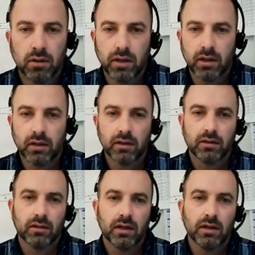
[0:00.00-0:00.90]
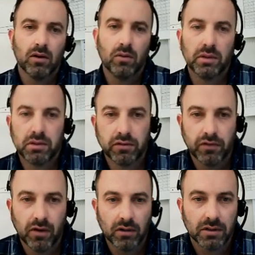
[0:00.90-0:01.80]
And it always
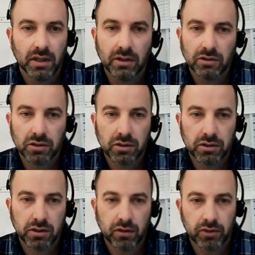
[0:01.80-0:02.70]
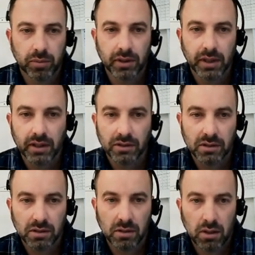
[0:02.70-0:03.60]
defaults to inches. You don't have to put the
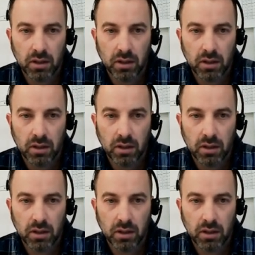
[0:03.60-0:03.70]
inch